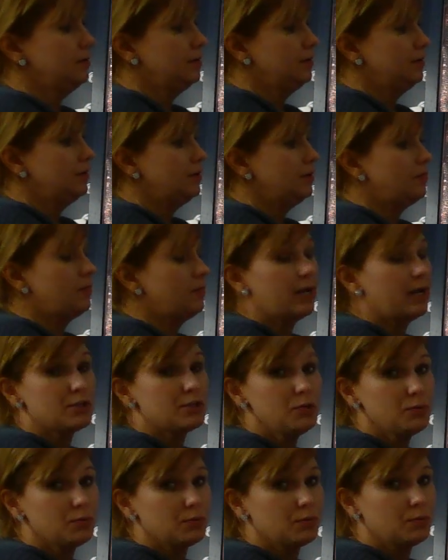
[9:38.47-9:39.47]
by 2.
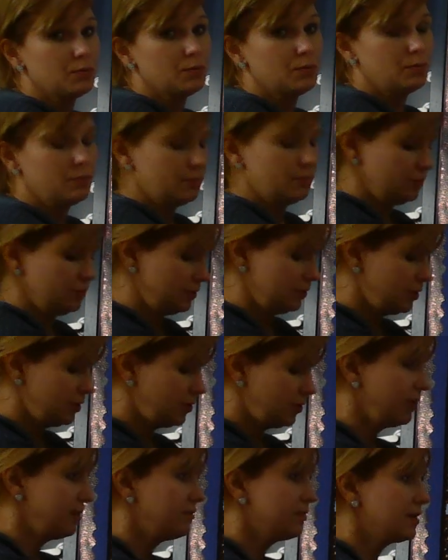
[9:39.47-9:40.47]
So we would
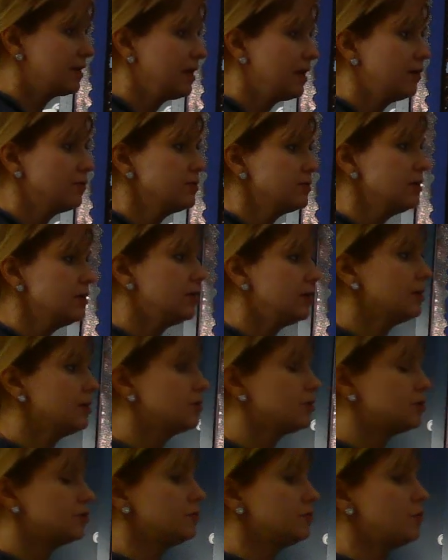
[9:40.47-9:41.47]
count on 2
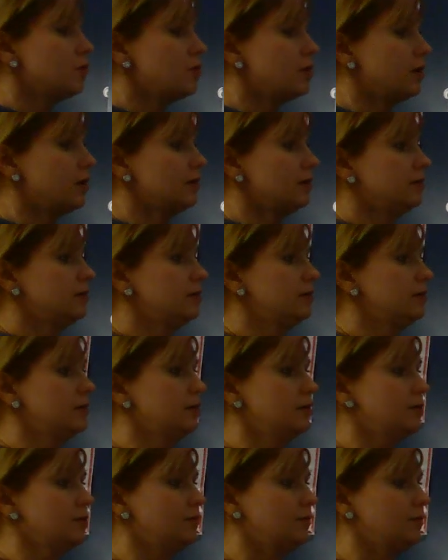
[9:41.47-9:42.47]
more. We
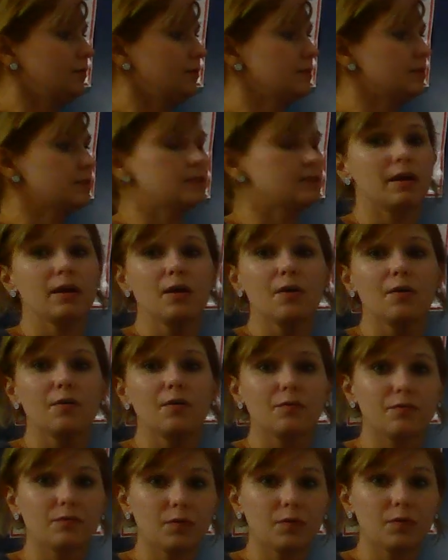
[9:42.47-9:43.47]
would say
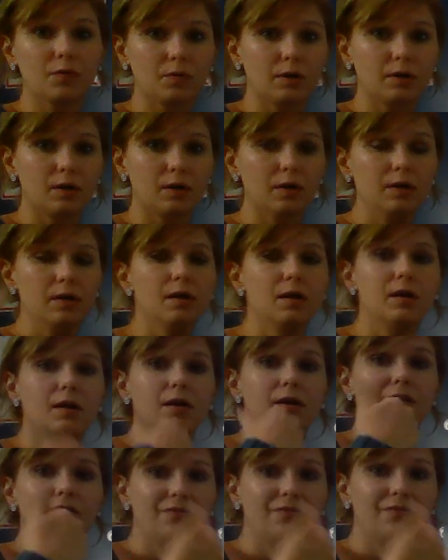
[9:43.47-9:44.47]
4,
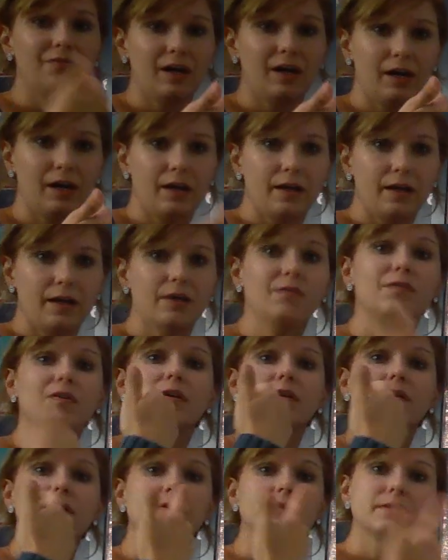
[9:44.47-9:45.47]
5,
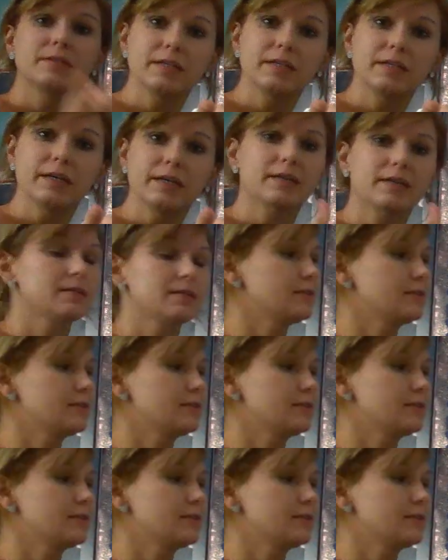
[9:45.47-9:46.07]
6.